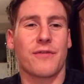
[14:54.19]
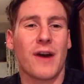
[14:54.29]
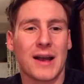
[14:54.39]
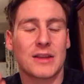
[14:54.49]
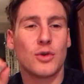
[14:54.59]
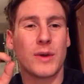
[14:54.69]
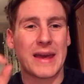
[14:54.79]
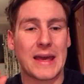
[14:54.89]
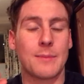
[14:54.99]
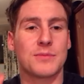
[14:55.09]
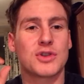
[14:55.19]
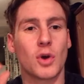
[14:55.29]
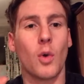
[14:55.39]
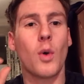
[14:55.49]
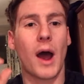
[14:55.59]
The fact you aim
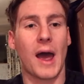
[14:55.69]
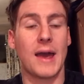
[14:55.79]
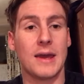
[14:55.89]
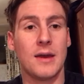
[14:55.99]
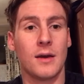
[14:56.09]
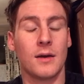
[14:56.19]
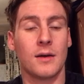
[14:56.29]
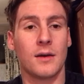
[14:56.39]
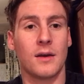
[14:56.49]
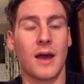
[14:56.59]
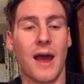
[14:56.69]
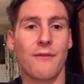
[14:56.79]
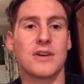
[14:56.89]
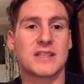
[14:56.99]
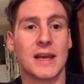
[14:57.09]
so high
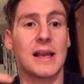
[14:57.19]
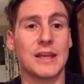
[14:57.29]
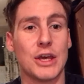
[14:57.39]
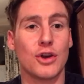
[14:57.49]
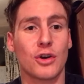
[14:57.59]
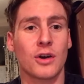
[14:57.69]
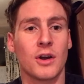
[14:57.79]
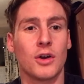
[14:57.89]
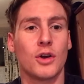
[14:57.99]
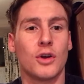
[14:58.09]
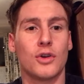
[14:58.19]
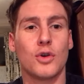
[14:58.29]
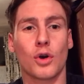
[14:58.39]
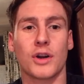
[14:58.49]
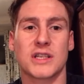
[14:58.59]
every single year
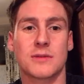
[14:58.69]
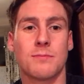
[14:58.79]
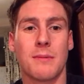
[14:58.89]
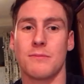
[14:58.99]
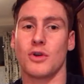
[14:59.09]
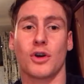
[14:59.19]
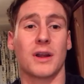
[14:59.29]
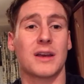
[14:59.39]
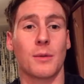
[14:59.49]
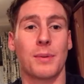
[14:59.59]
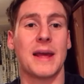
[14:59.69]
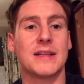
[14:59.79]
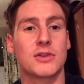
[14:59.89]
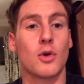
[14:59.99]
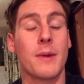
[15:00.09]
you're gonna sm you're gonna
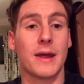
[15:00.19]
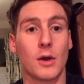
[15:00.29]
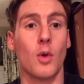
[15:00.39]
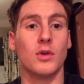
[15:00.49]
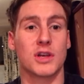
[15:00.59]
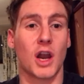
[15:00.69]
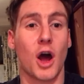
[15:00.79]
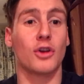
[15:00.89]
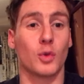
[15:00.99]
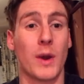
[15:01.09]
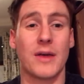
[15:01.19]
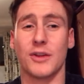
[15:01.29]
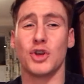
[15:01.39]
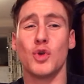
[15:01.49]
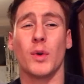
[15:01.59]
complete so many goals along the way
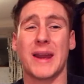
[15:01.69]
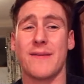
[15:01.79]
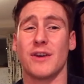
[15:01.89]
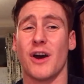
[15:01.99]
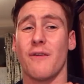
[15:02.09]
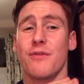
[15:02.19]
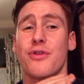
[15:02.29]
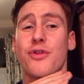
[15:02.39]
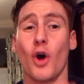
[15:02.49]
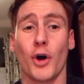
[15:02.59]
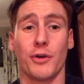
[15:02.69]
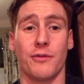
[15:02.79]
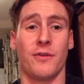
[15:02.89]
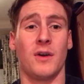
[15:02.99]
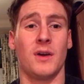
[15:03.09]
that you wouldn't even have thought
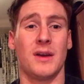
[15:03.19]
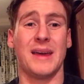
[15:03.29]
of